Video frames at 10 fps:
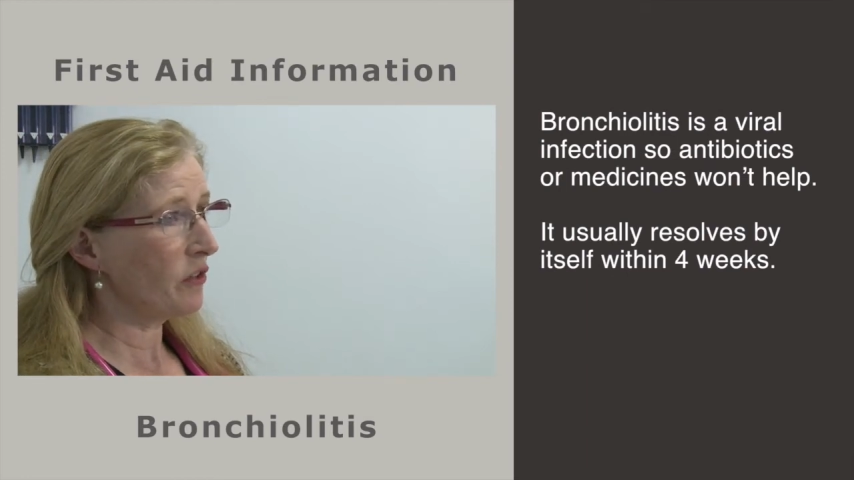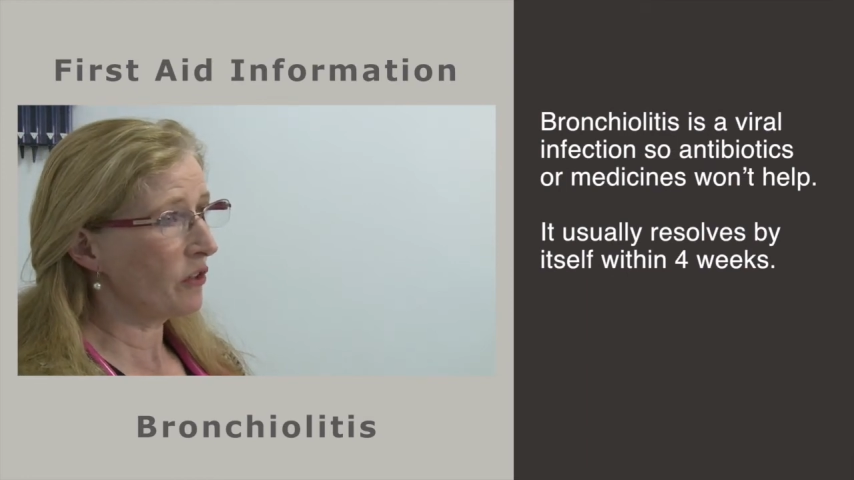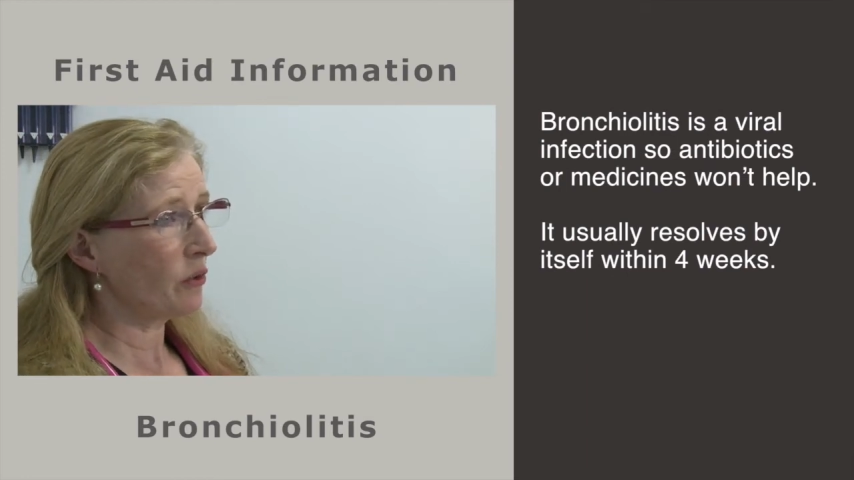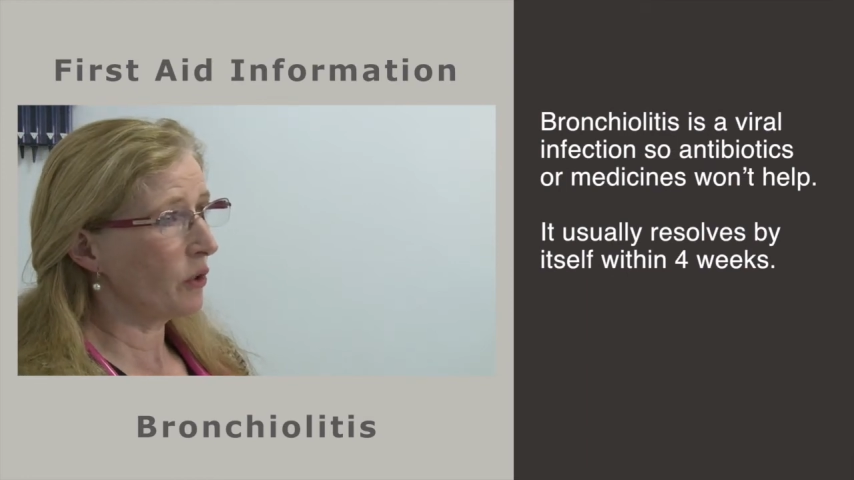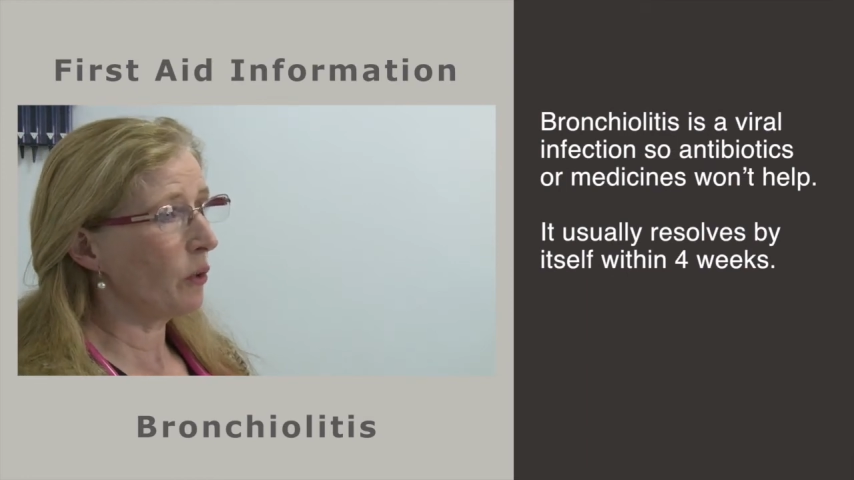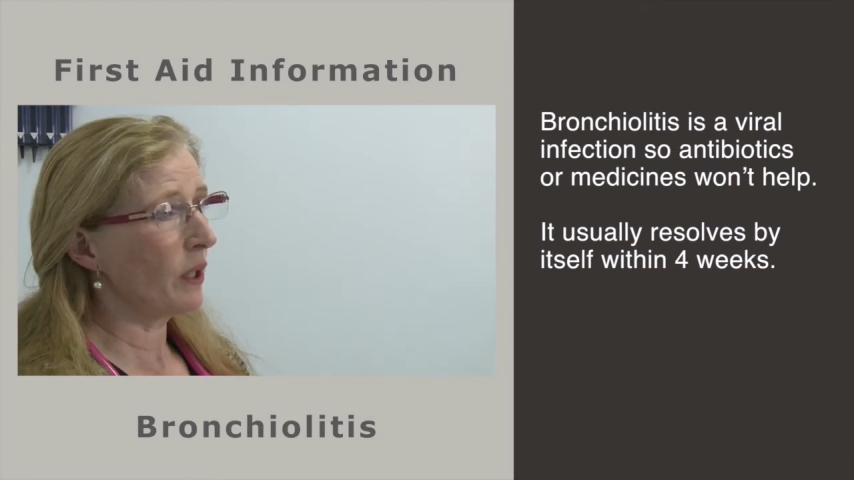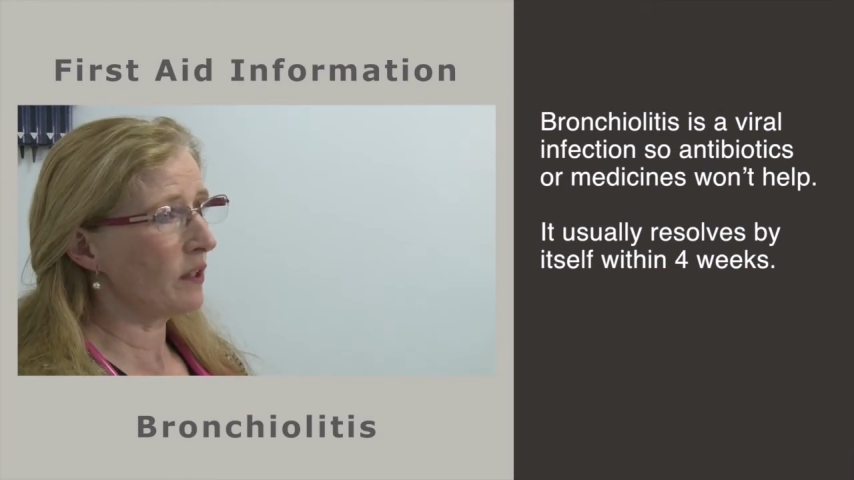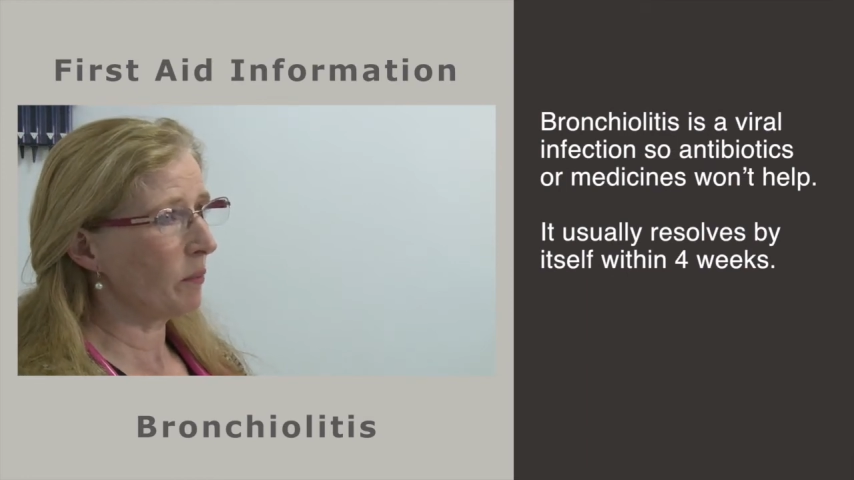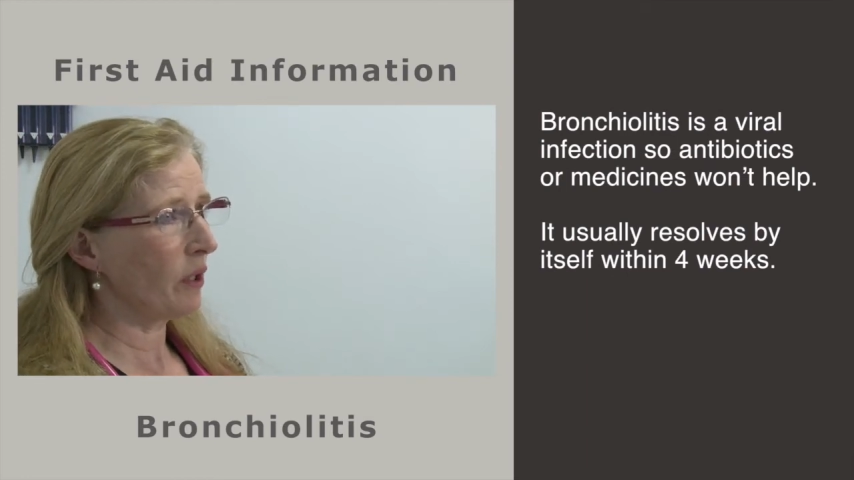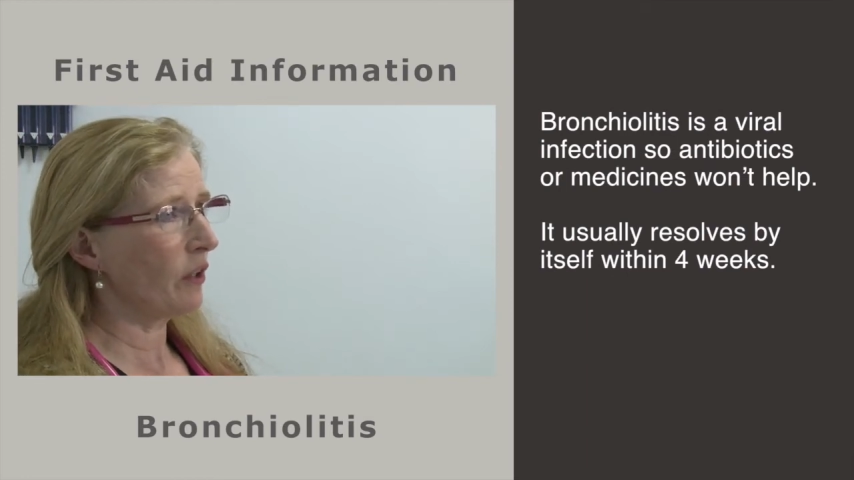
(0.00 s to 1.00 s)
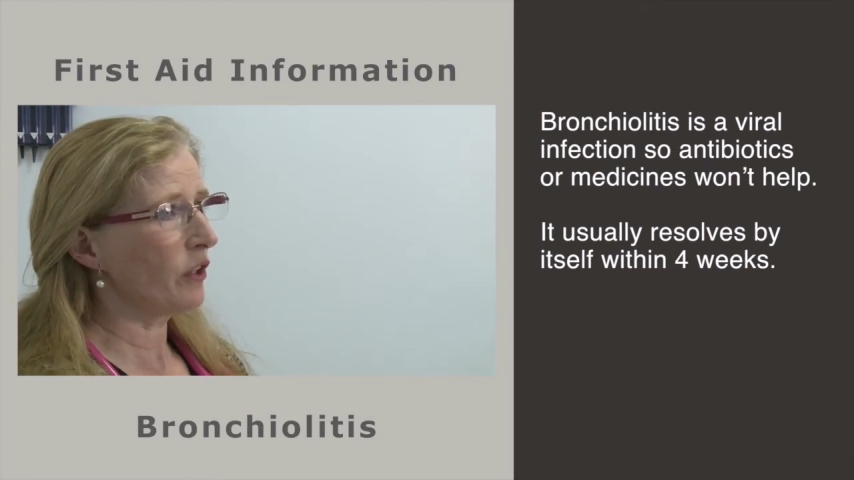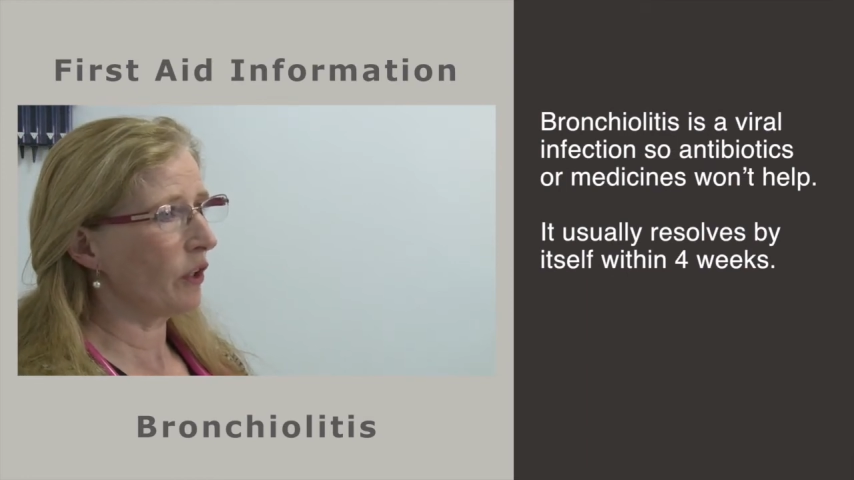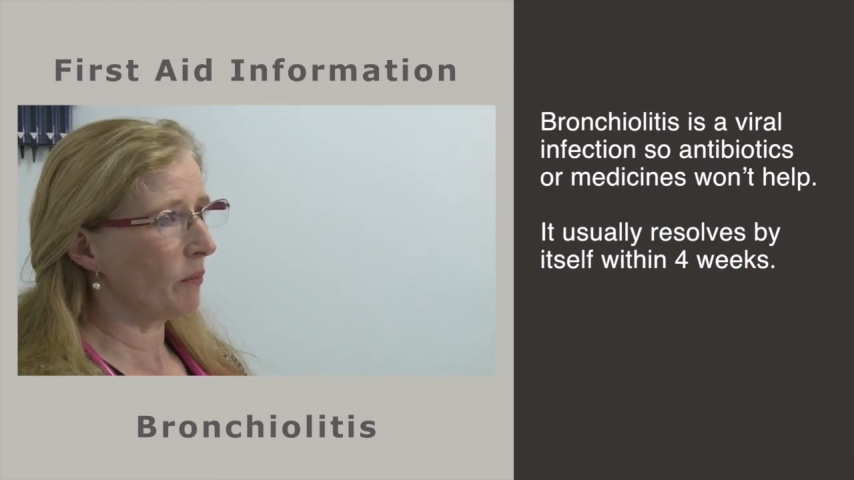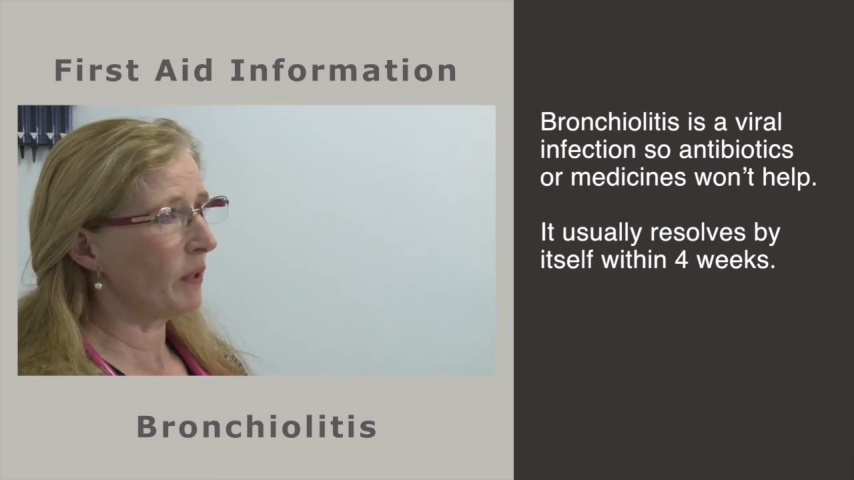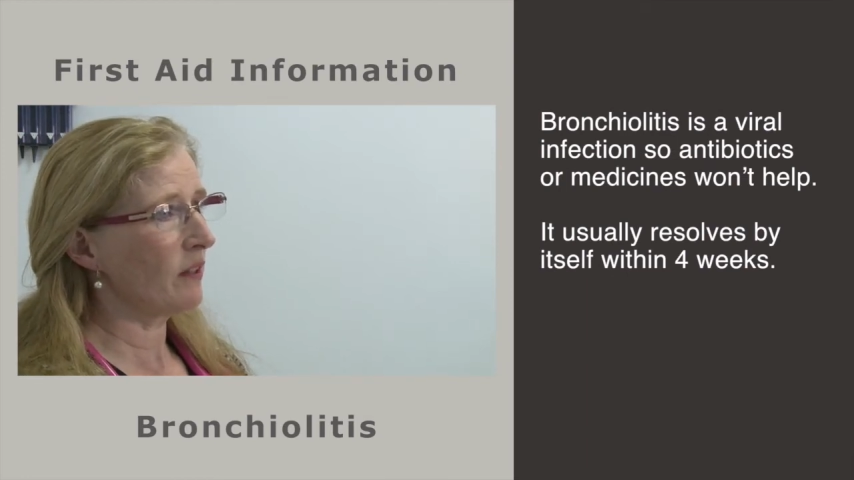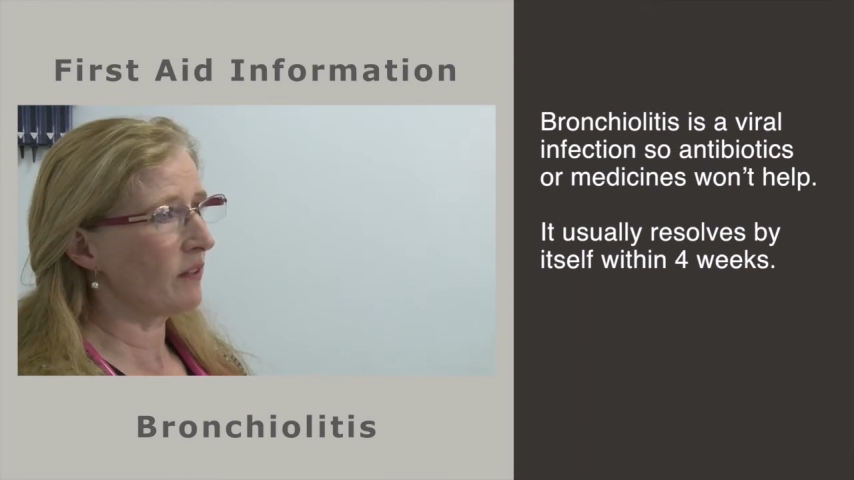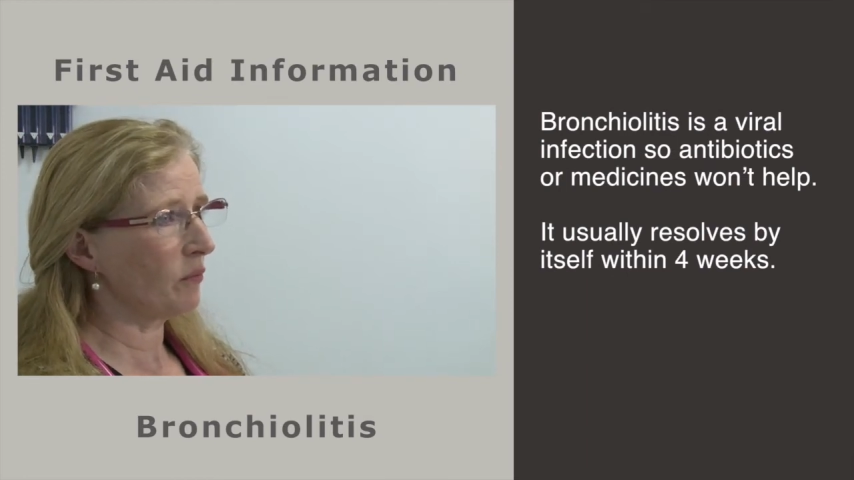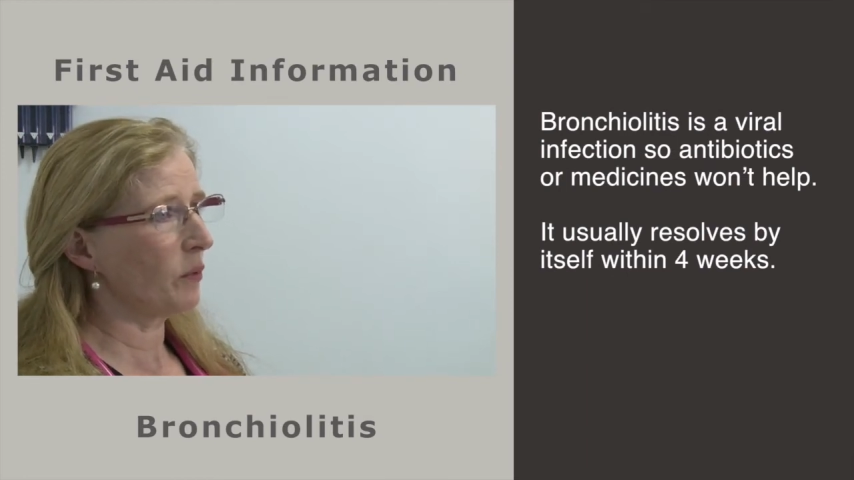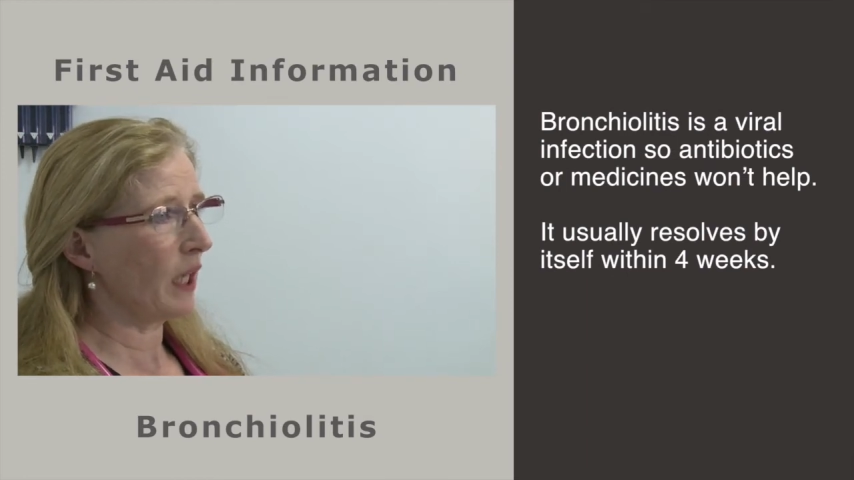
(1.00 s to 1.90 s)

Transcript: so no antibiotic or medicine will